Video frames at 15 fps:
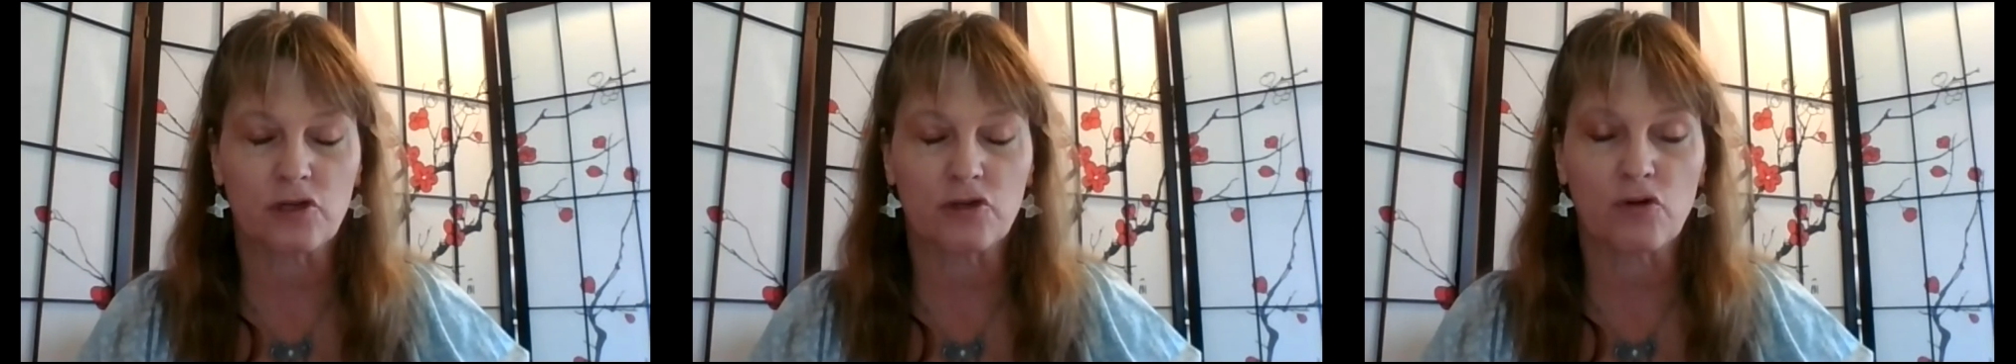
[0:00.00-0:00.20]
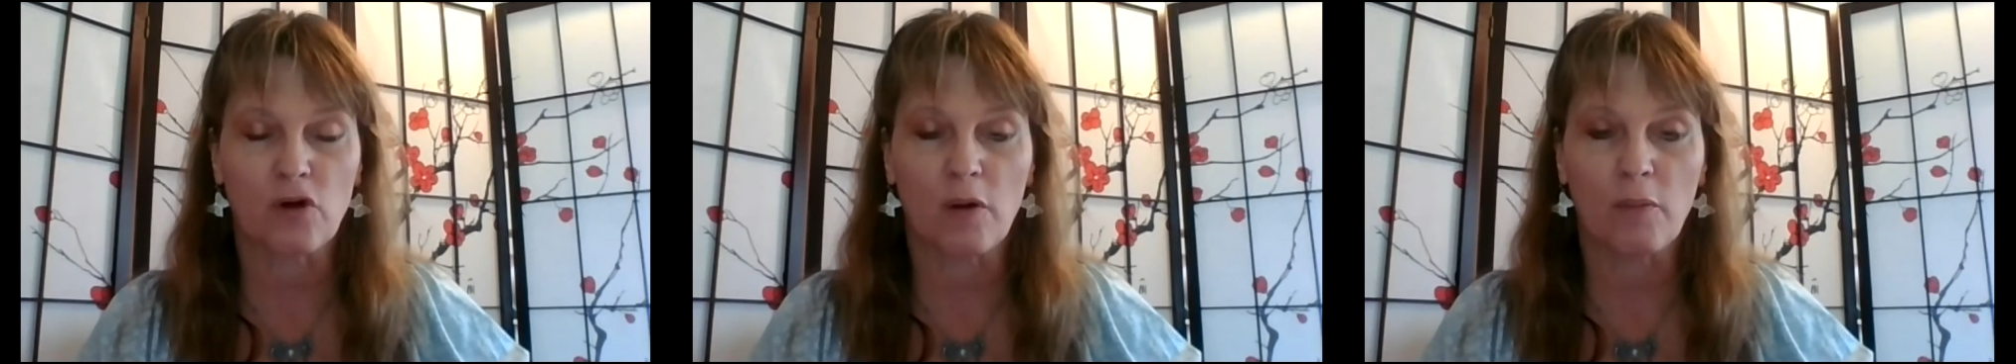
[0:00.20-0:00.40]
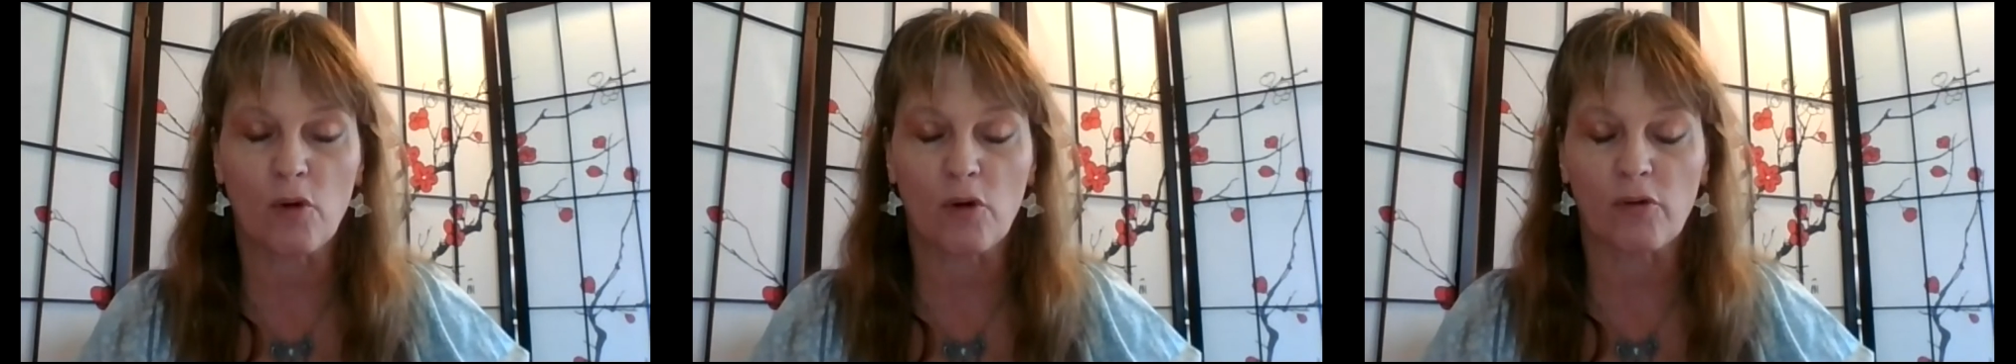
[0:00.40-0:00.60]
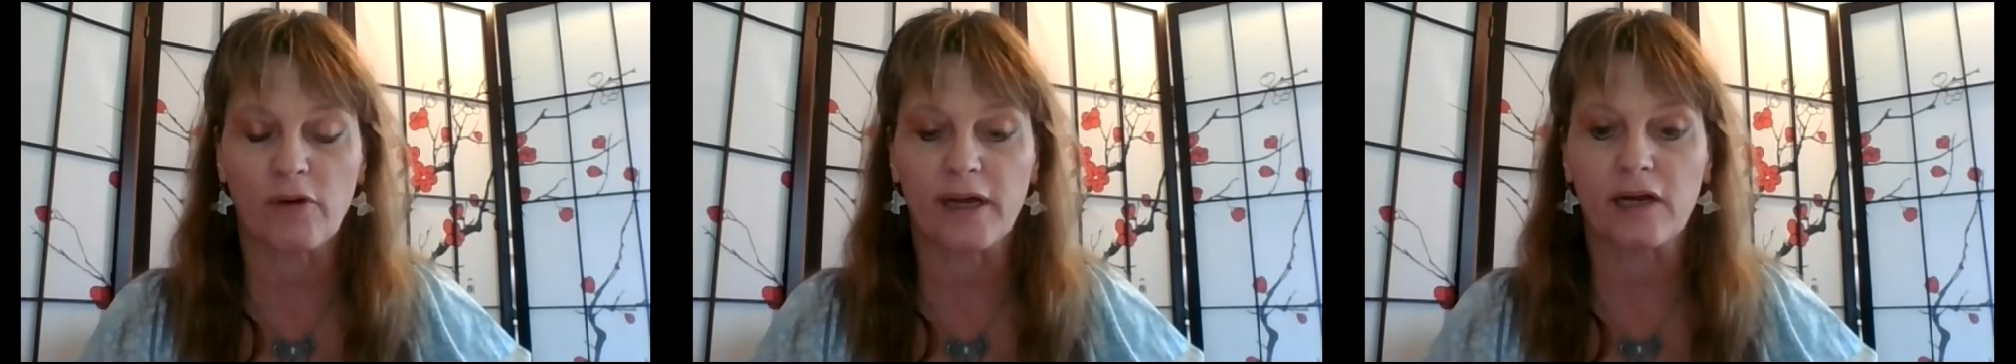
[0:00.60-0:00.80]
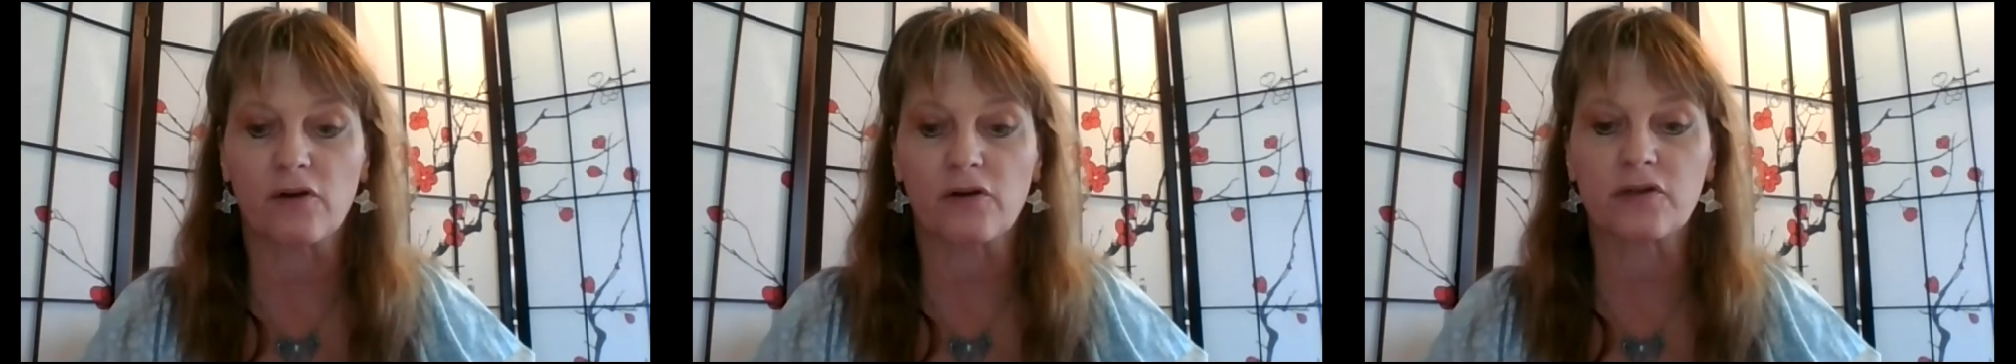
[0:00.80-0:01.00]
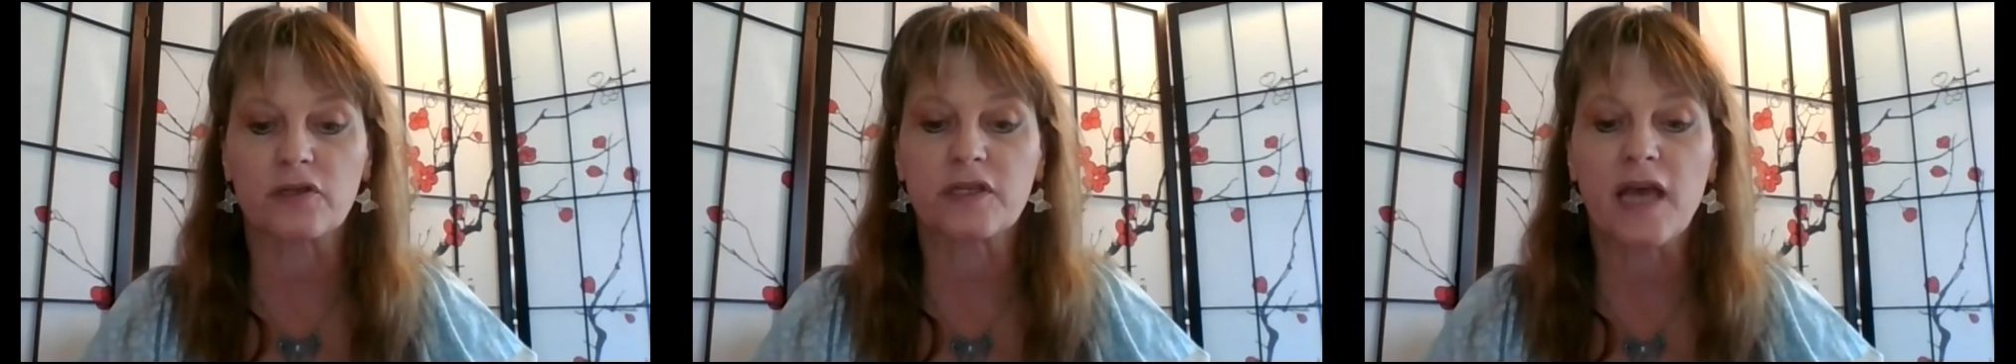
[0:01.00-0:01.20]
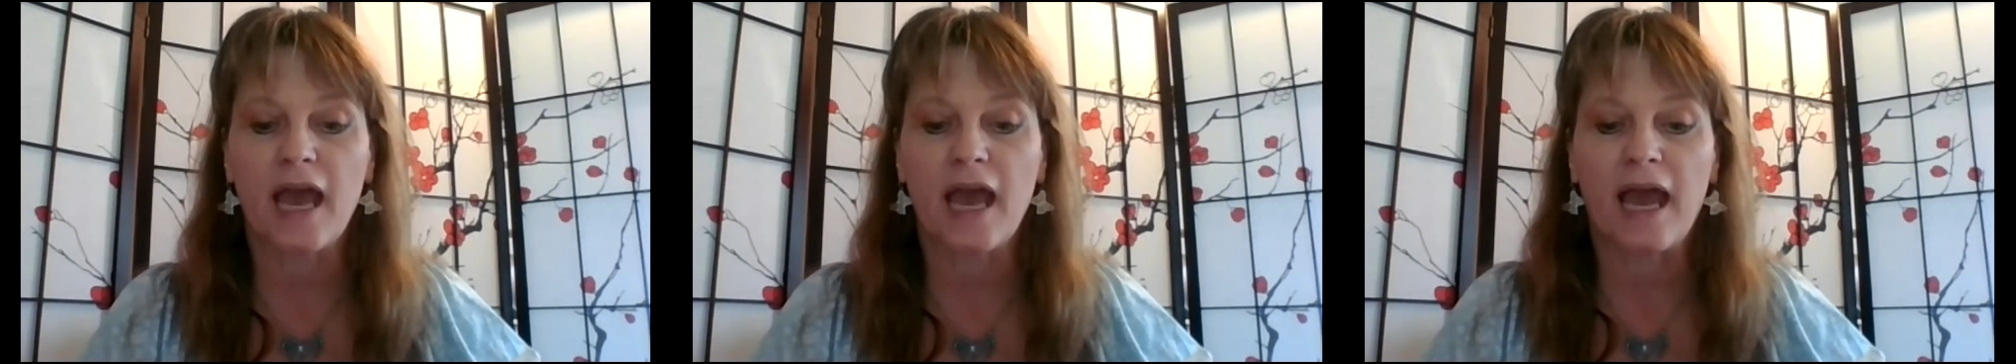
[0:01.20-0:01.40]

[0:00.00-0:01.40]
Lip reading: to draw more readers.